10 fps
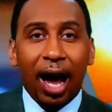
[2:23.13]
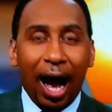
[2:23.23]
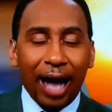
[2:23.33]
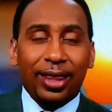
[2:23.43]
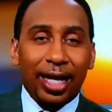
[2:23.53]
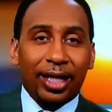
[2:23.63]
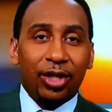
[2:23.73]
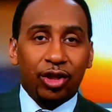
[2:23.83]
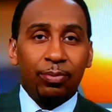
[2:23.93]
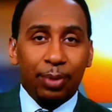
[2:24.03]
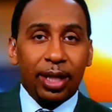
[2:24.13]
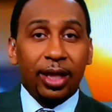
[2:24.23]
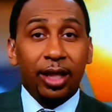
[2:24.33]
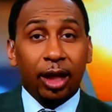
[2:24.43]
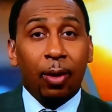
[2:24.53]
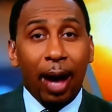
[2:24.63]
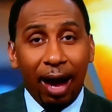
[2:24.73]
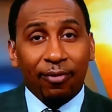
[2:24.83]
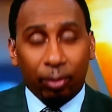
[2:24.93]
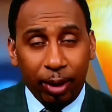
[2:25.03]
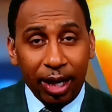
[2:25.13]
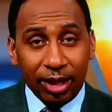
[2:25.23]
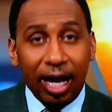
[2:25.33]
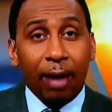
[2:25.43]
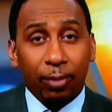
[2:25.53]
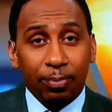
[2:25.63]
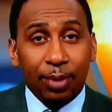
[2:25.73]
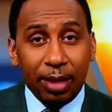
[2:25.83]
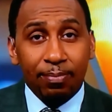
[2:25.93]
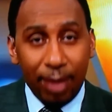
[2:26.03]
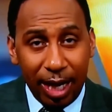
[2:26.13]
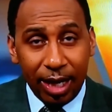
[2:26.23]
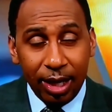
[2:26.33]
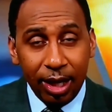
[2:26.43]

I think it should be Canelo Alvarez. That would be me.